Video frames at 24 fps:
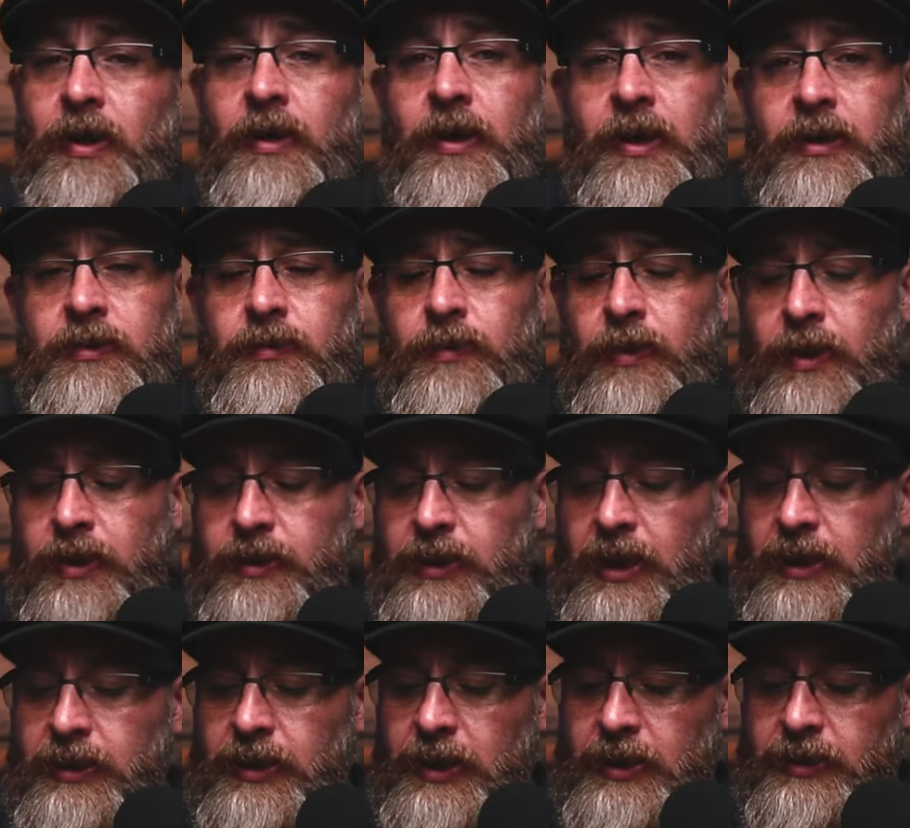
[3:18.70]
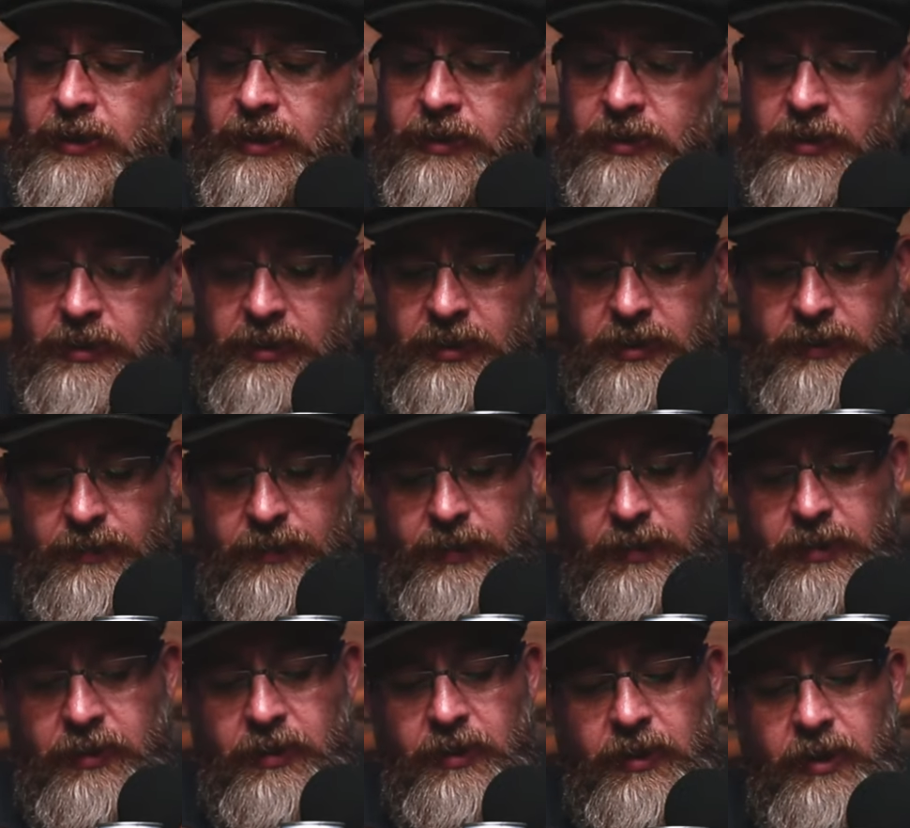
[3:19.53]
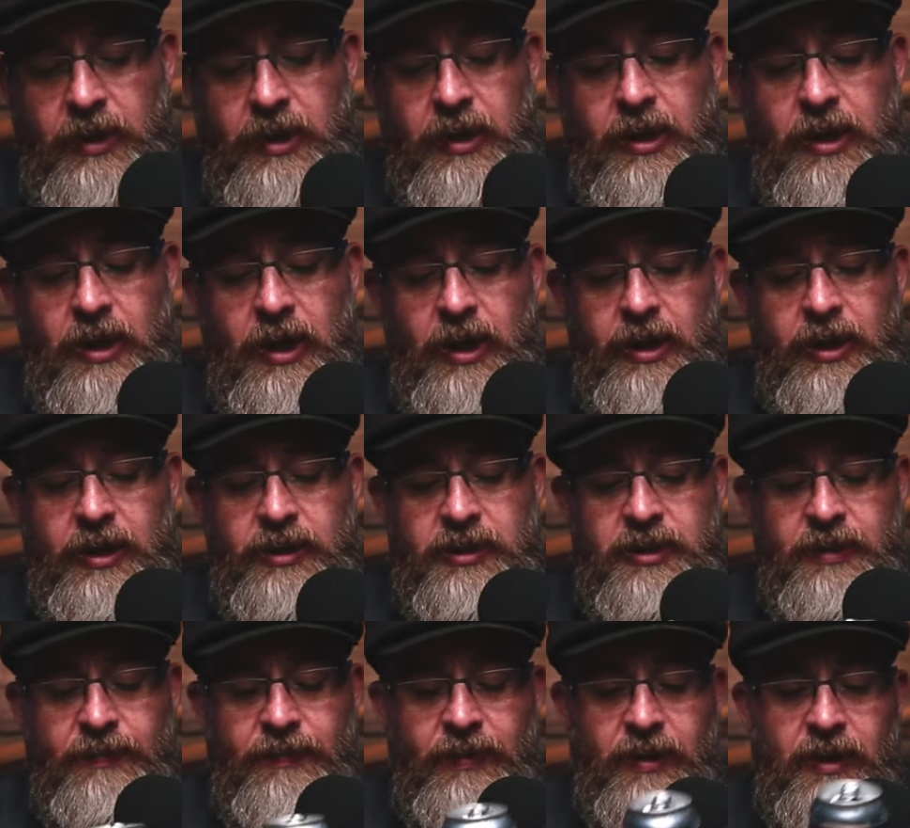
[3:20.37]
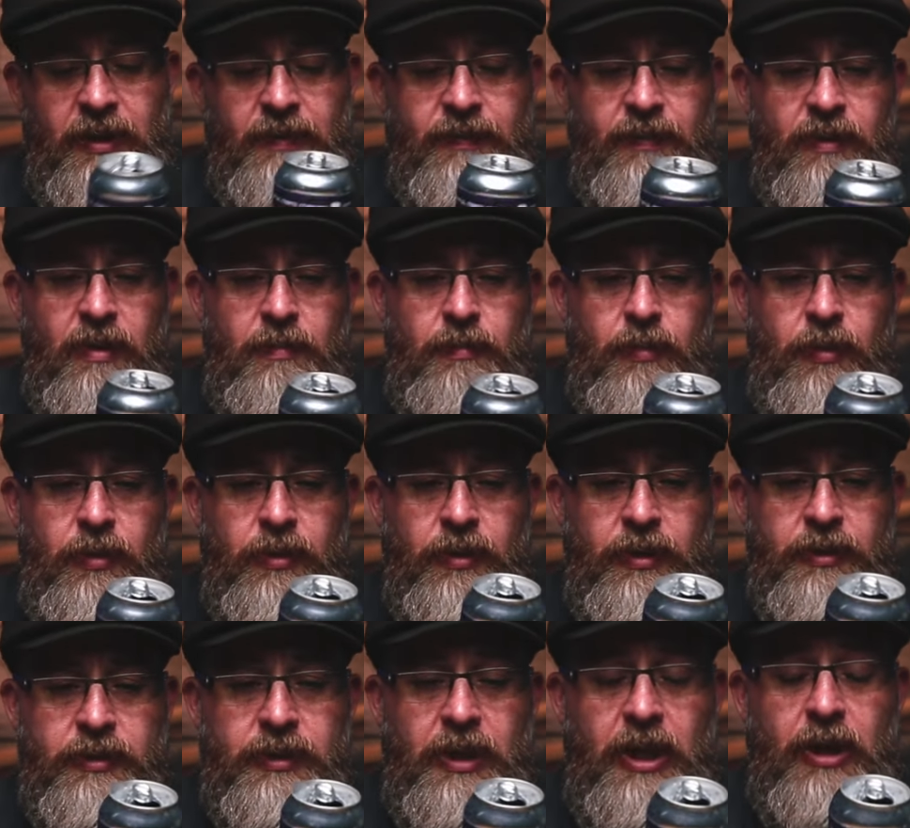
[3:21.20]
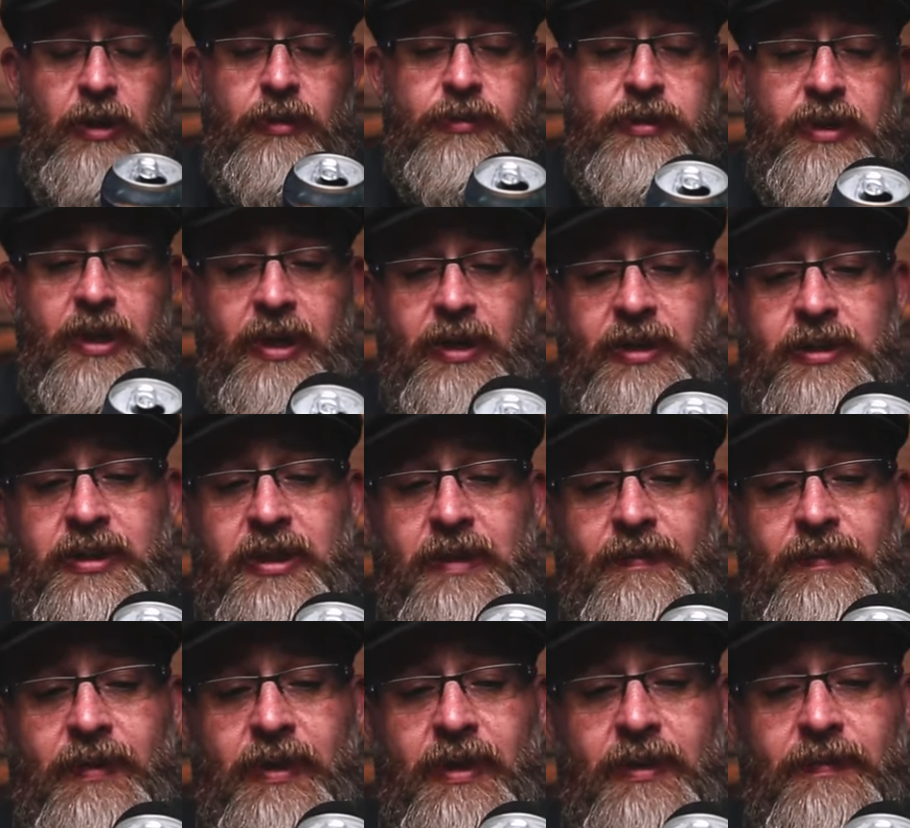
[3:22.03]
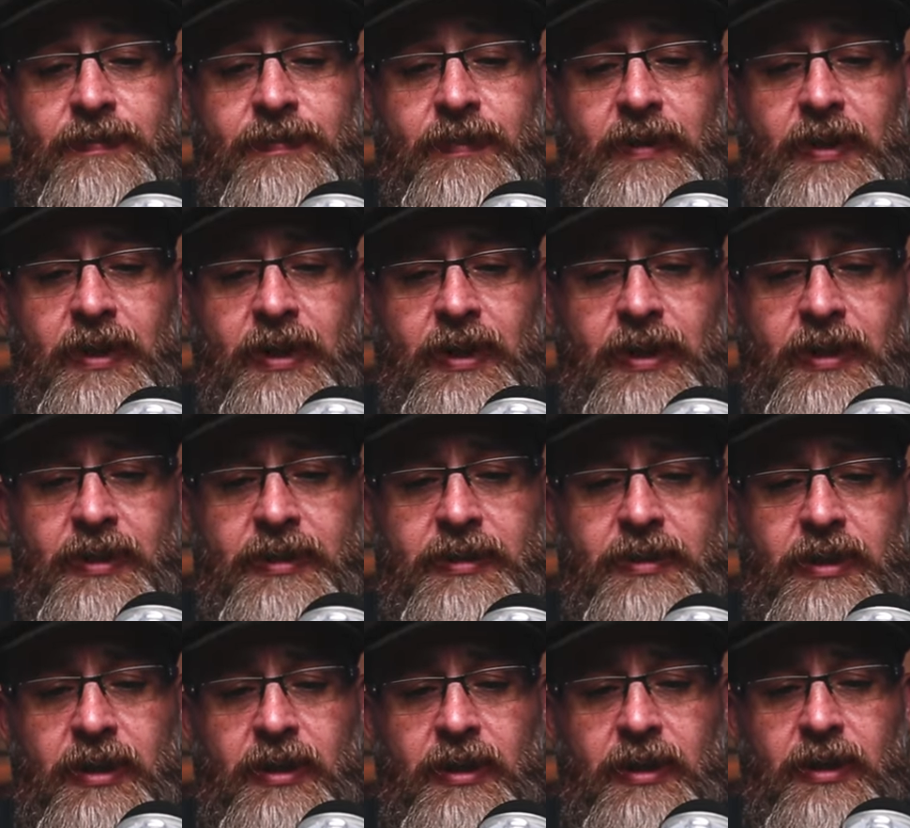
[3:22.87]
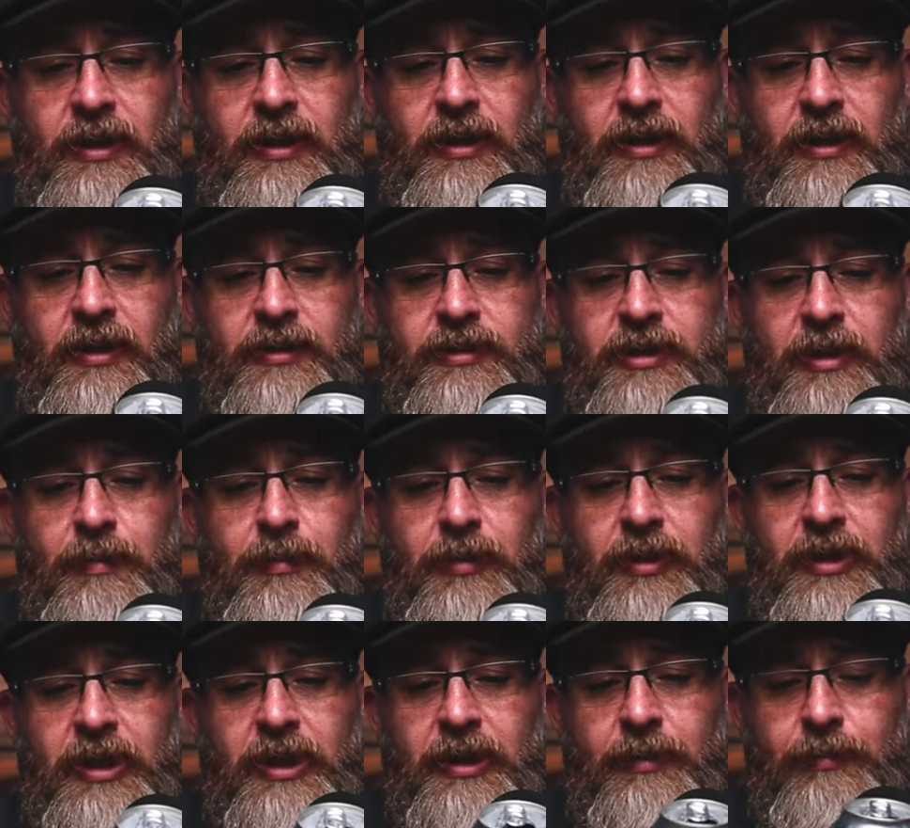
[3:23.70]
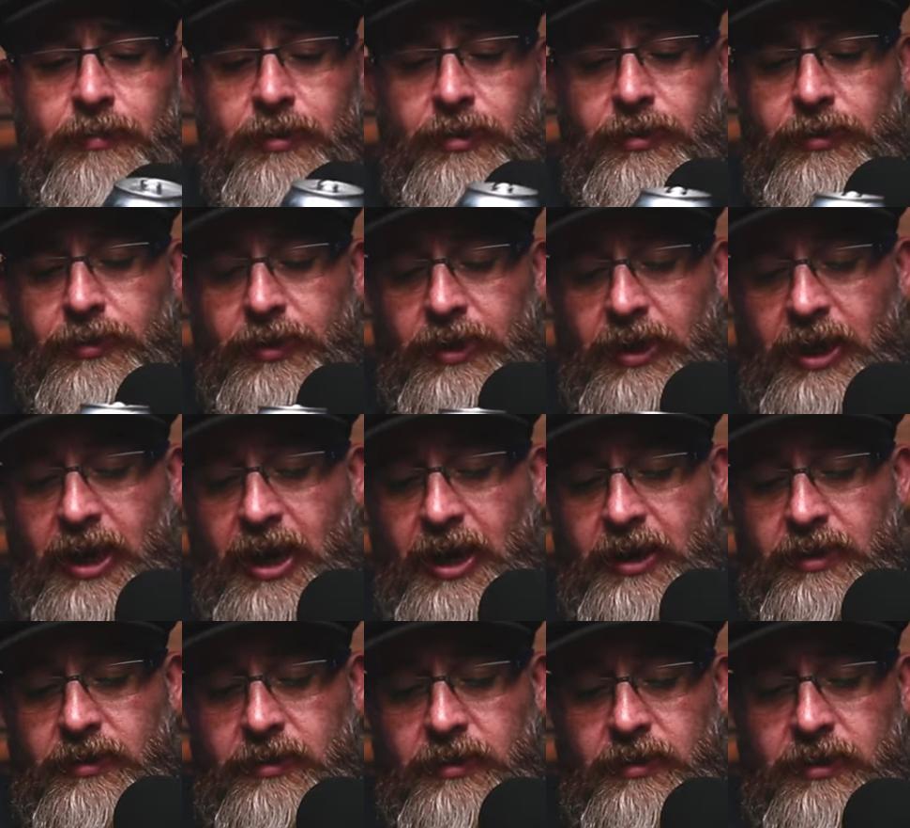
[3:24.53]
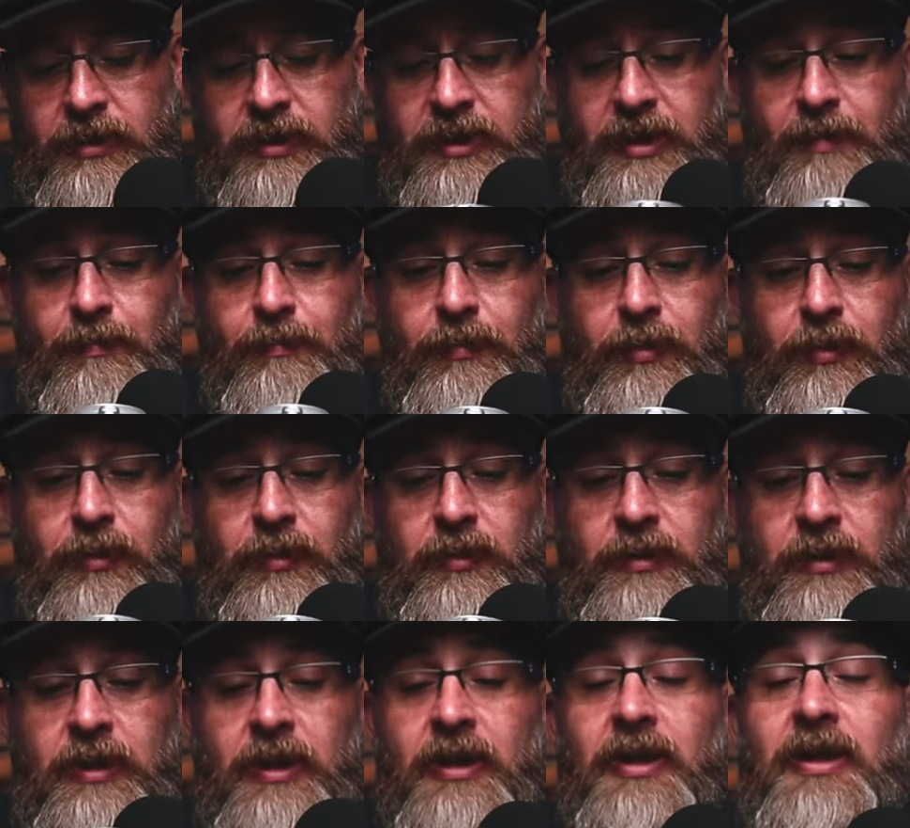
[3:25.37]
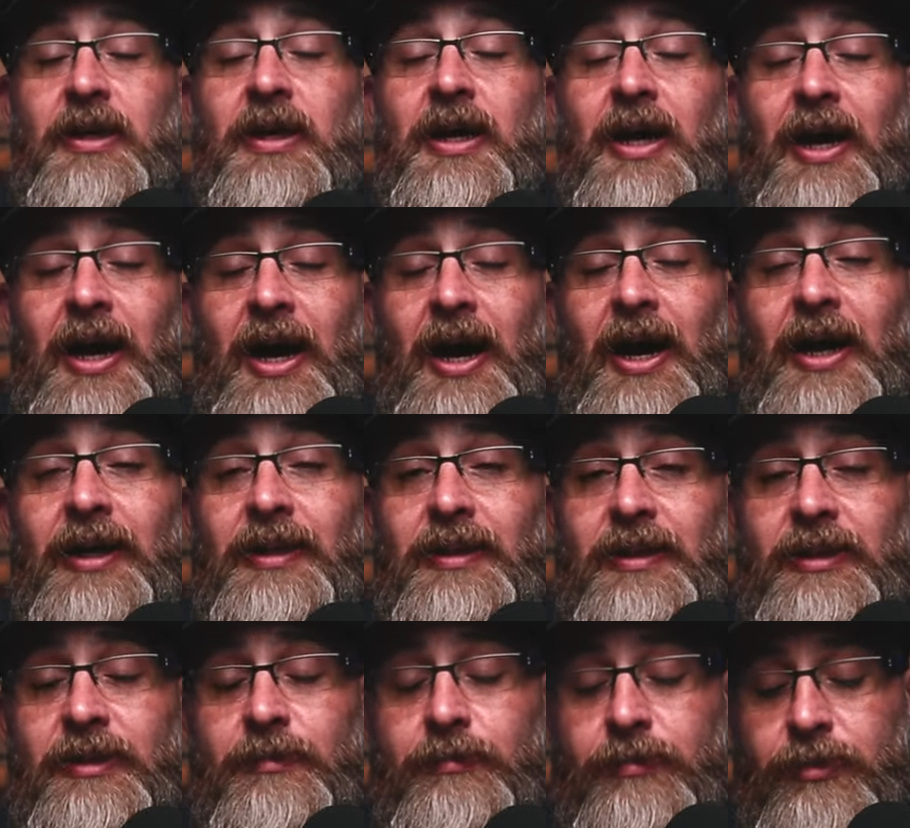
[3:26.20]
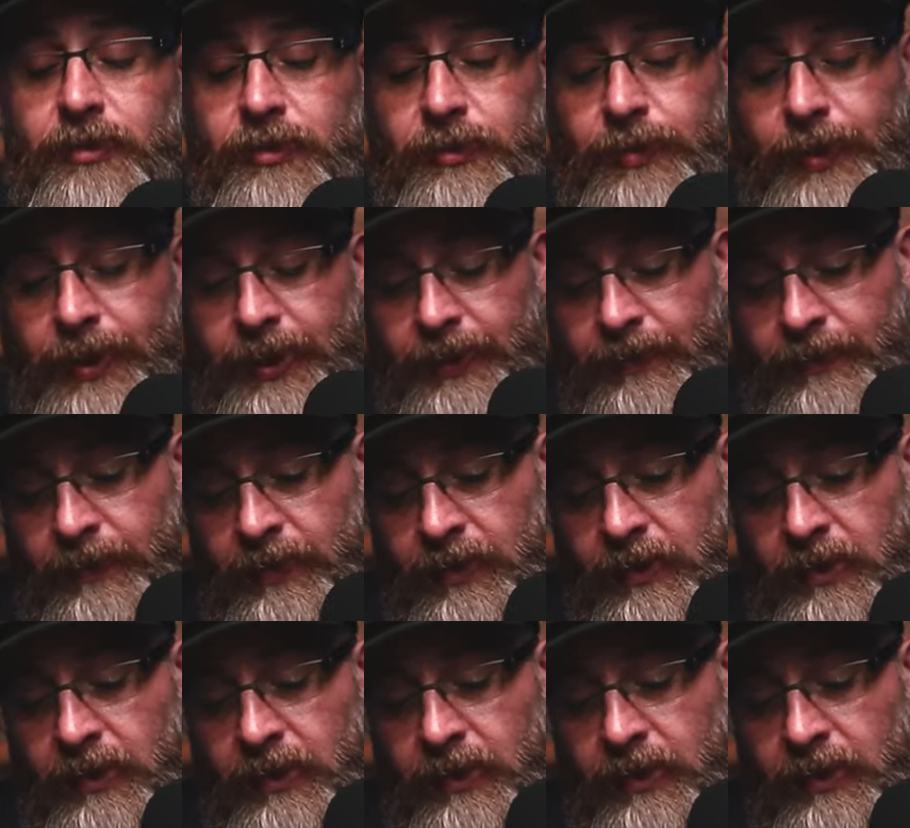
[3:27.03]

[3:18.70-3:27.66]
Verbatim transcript: I do. I, I like this. This is really good. I got to see if I can find more of this. I also got to see if I can find uh, Thimble Island Brewing. I, Thimble Island Brewing.